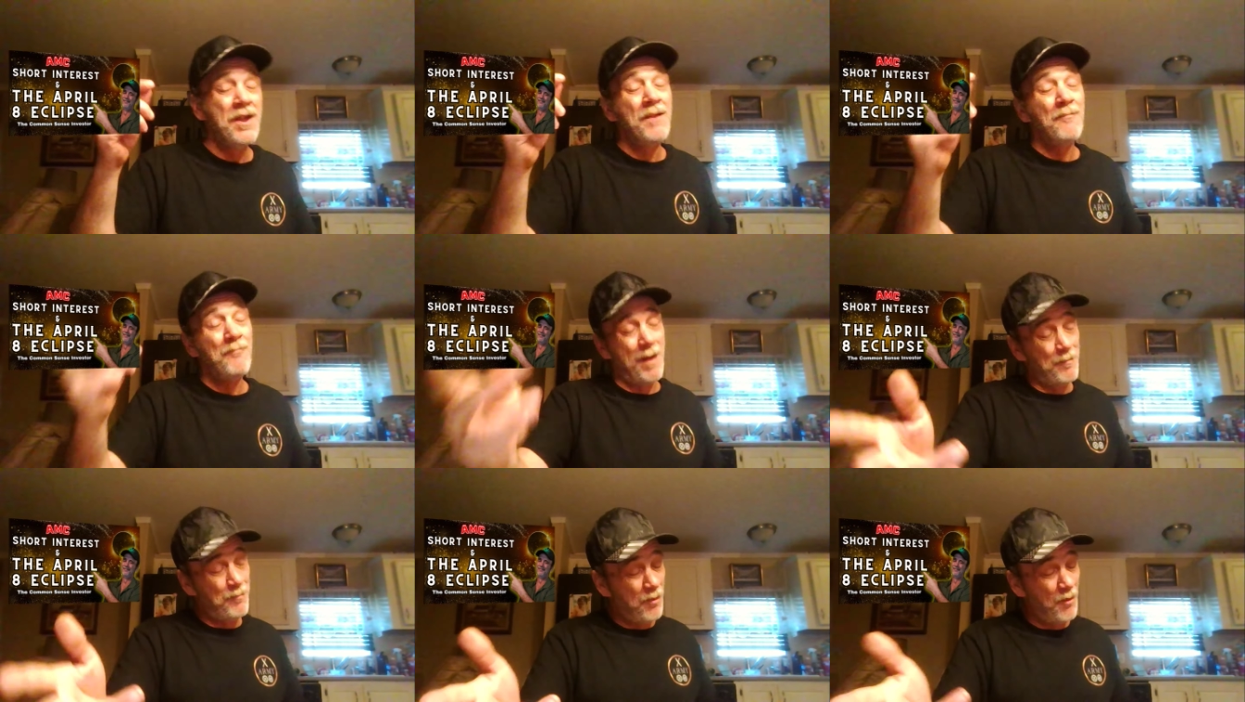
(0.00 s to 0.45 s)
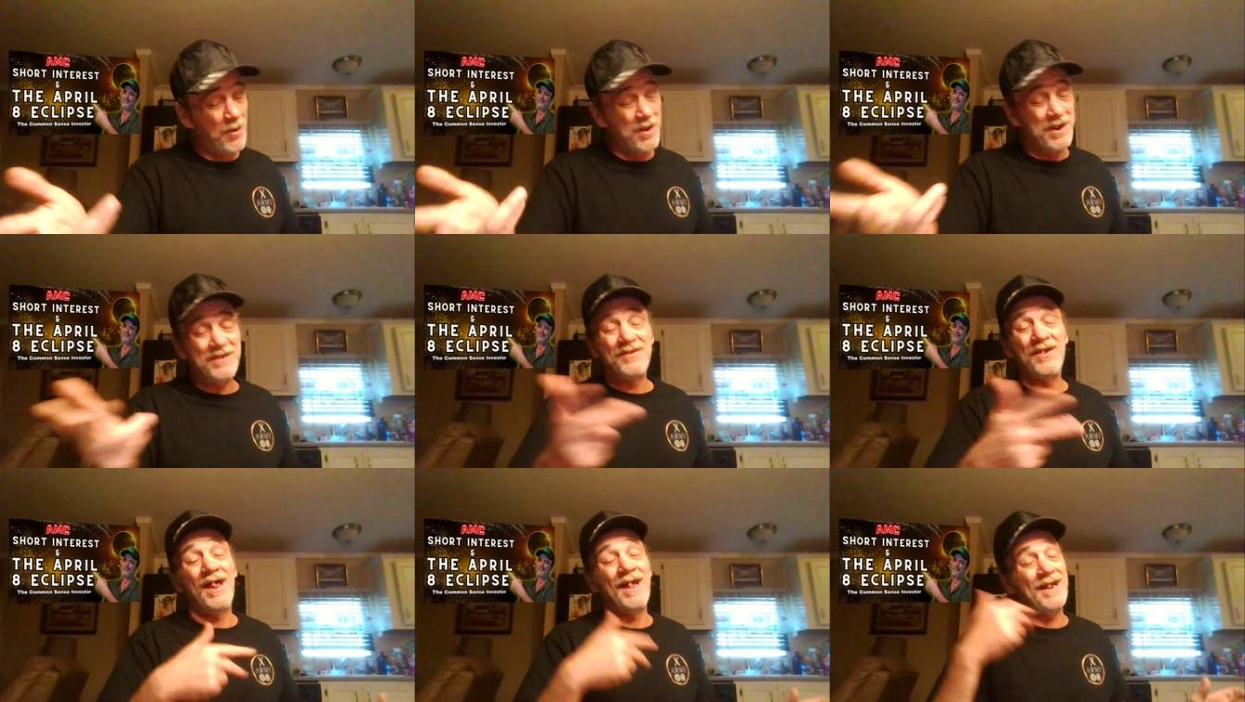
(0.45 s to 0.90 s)
My point
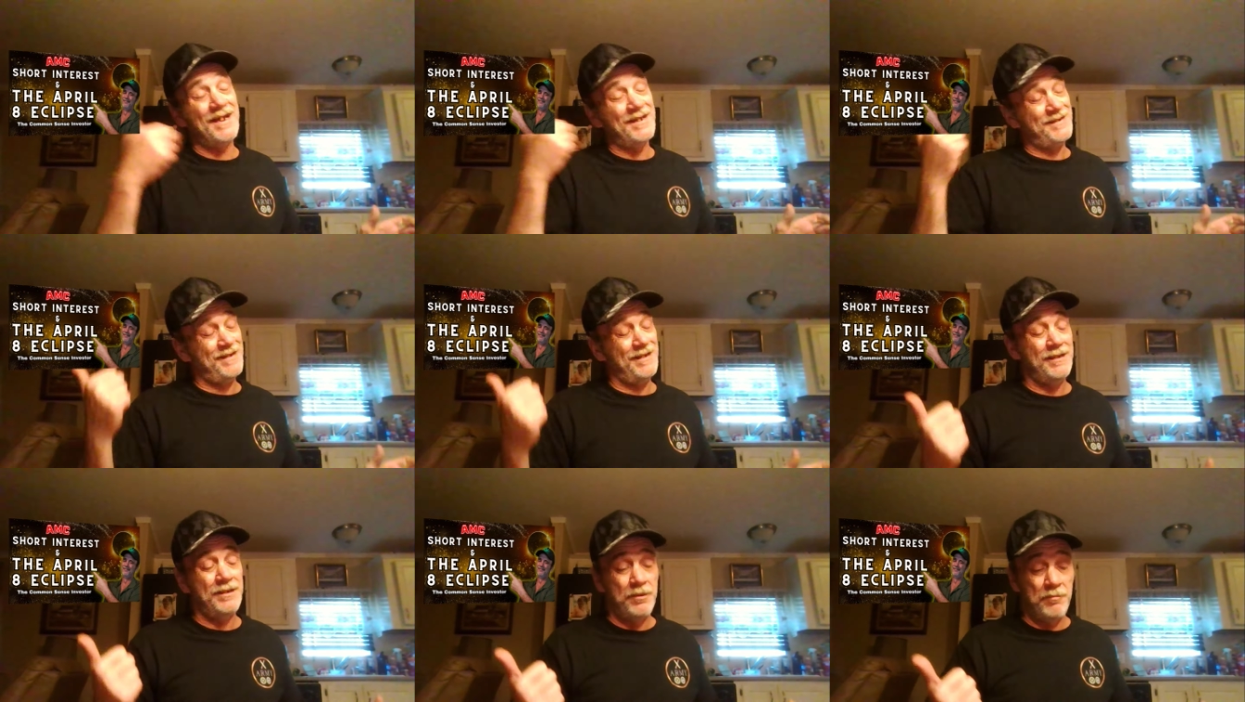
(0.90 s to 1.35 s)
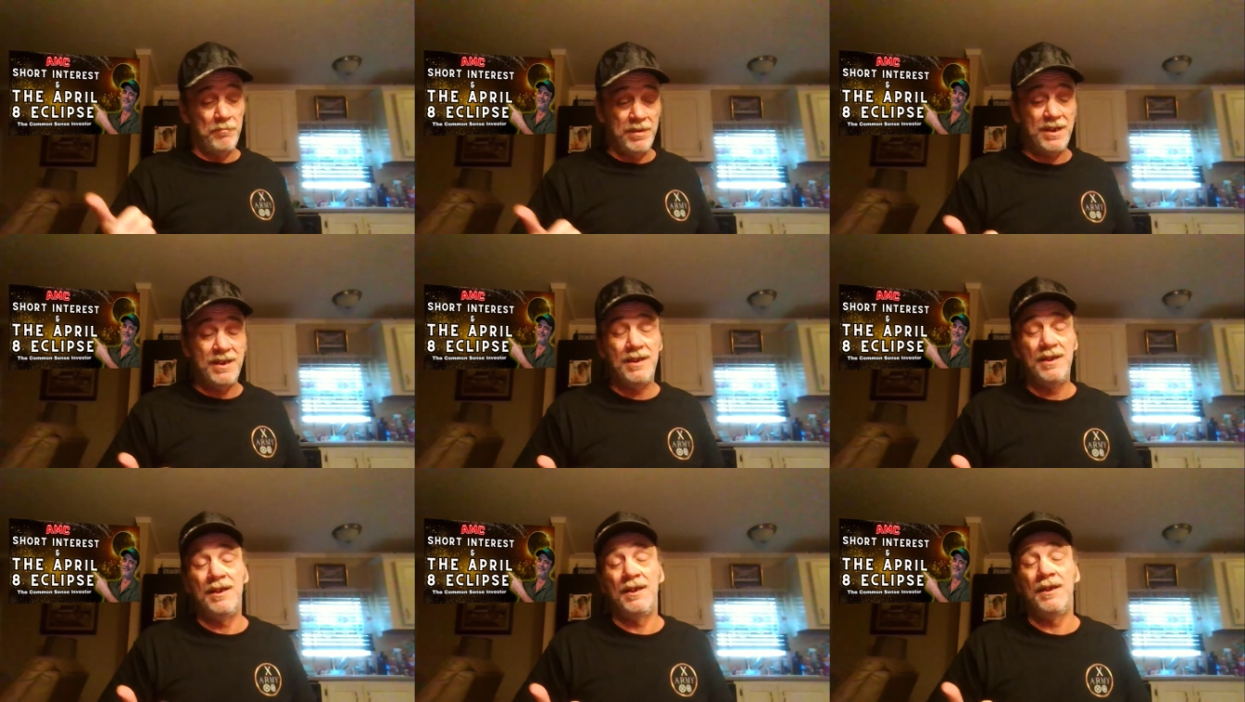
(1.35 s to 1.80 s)
is, like I said in the
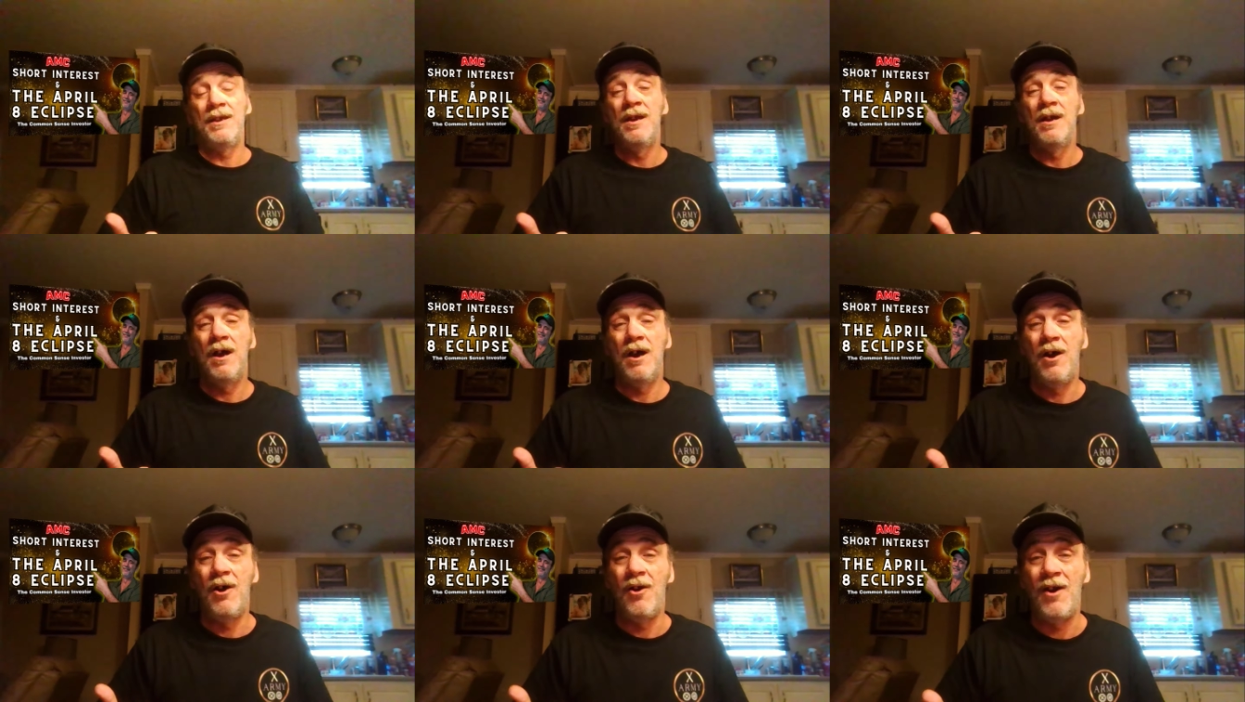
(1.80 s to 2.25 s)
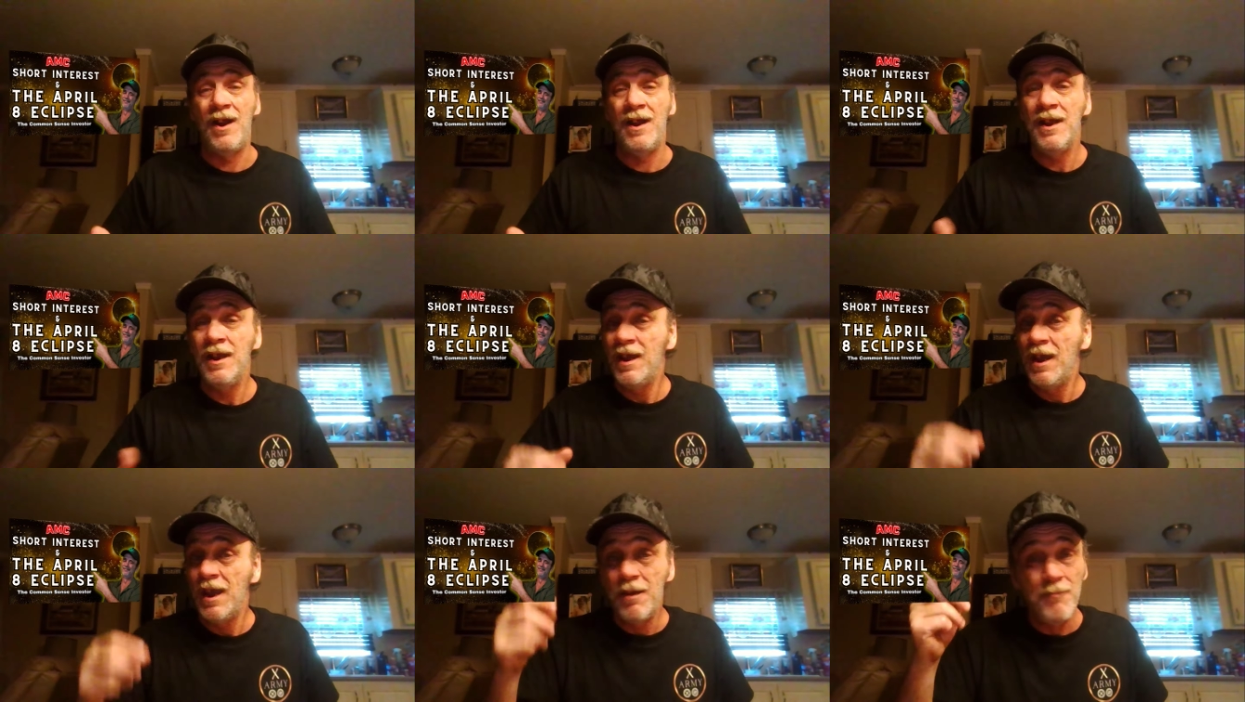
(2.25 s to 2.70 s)
beginning, all right,
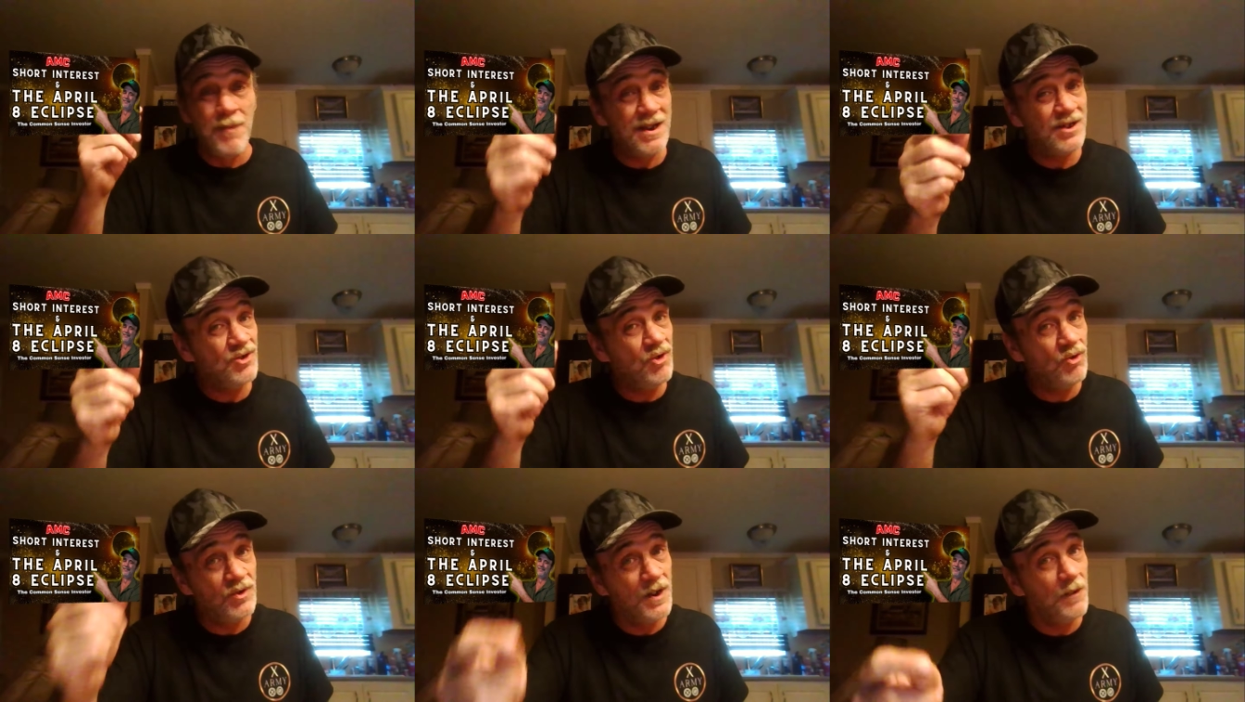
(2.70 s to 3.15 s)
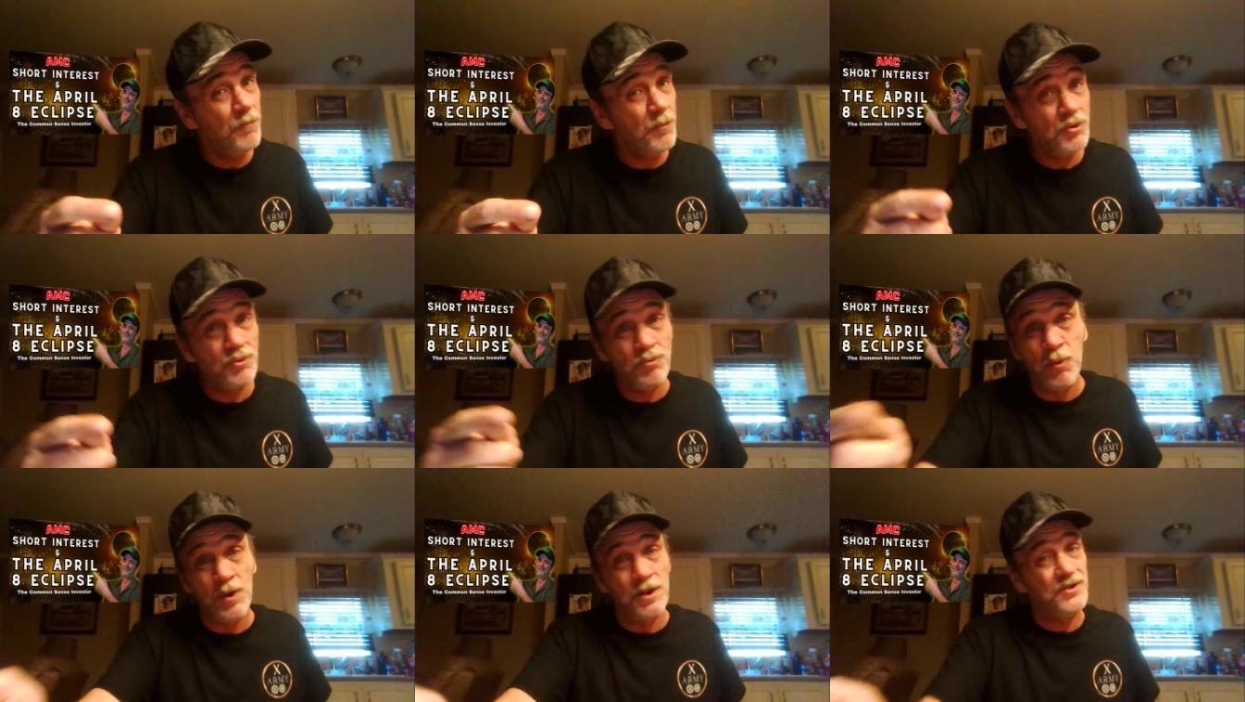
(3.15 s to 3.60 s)
it makes no
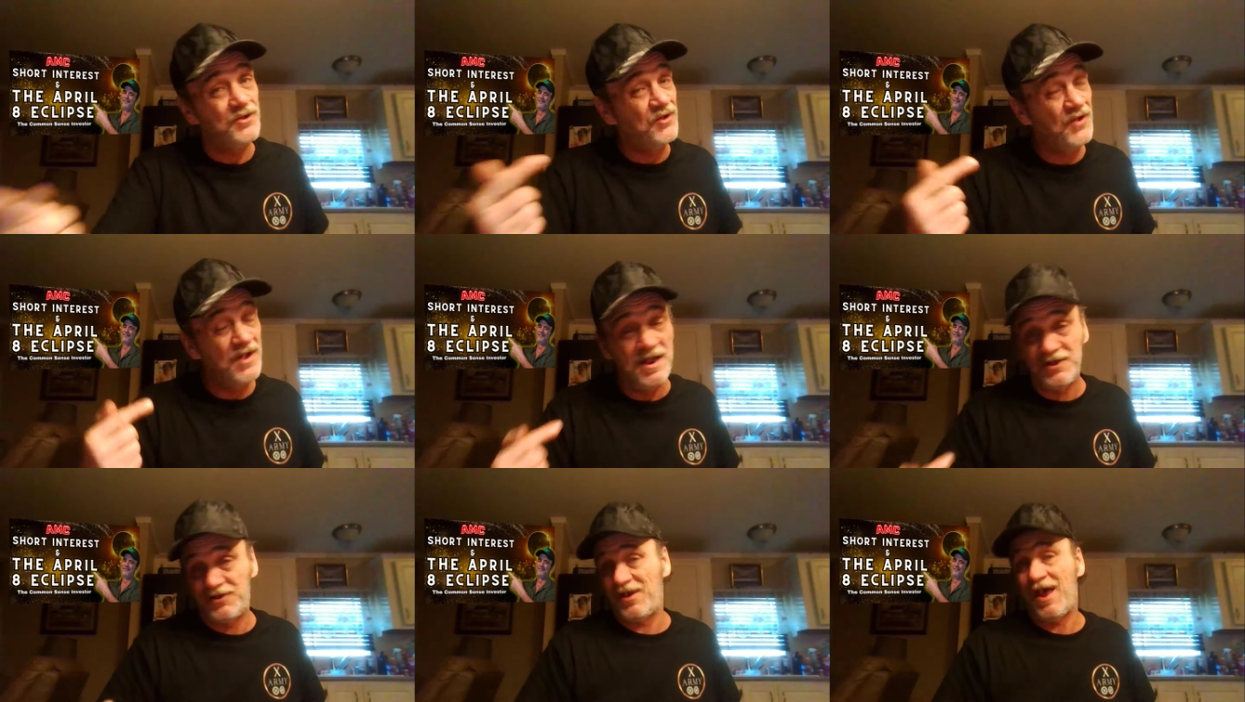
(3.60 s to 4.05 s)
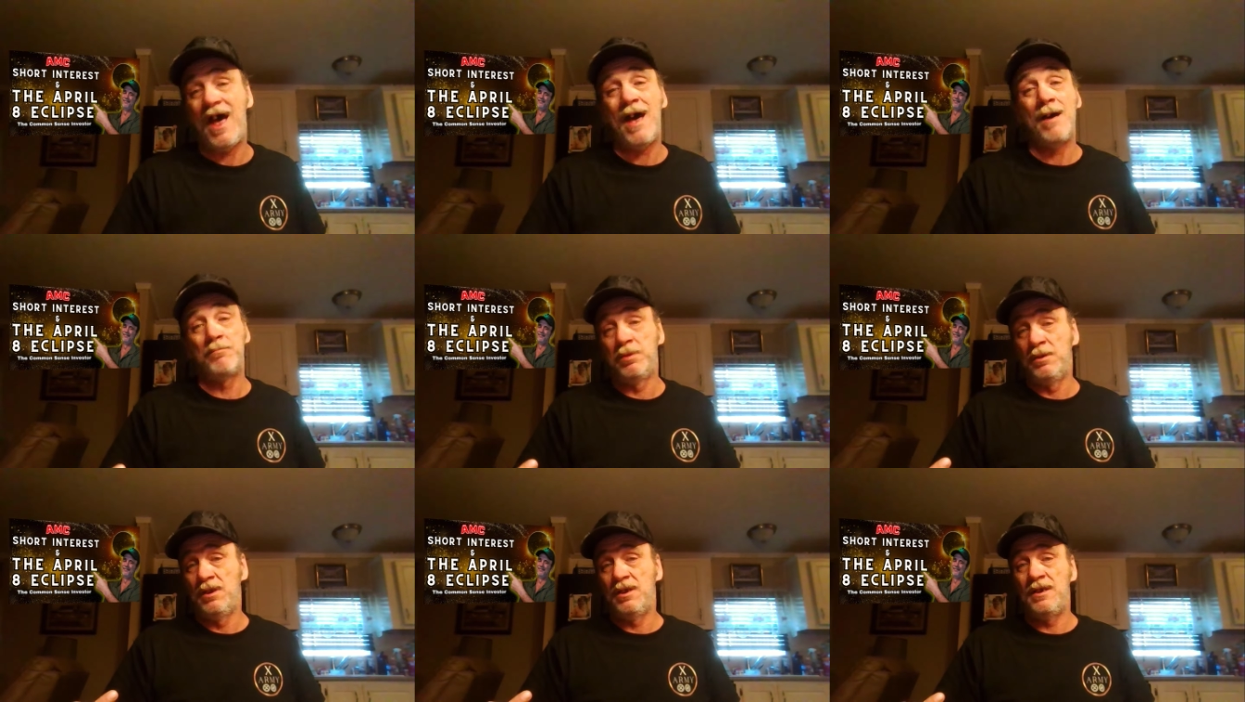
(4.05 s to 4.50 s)
difference what C S I
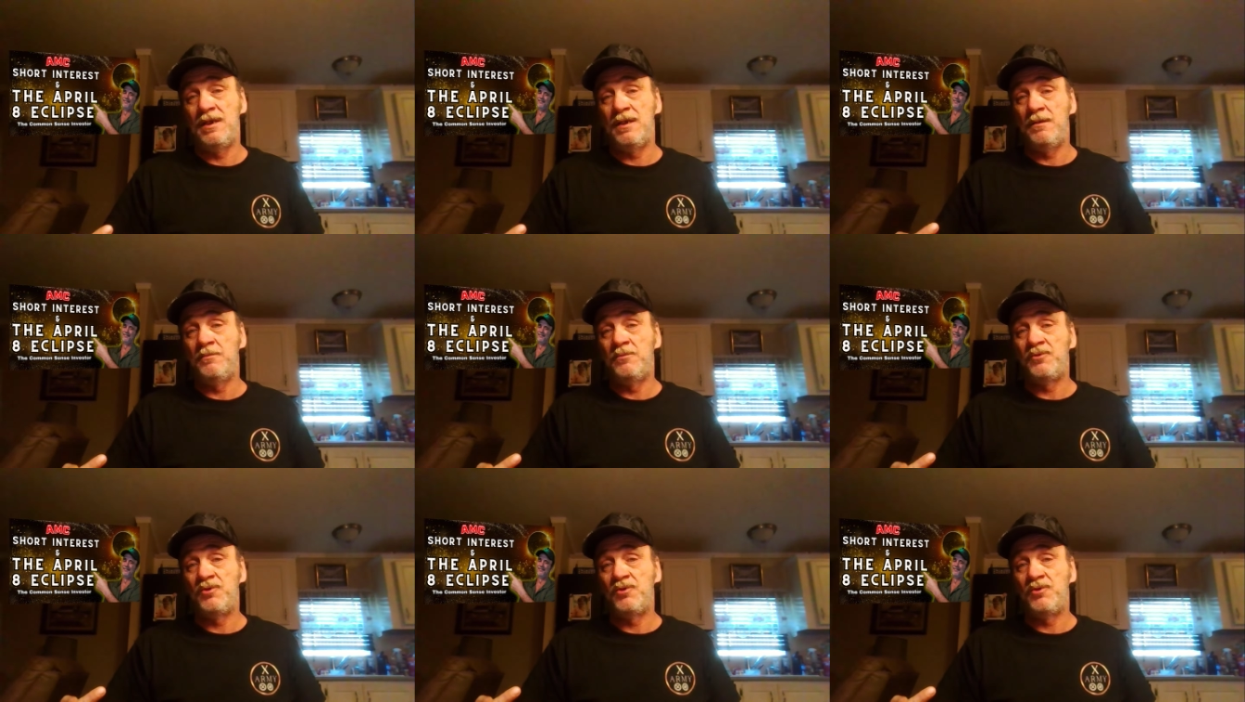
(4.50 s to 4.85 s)
believes.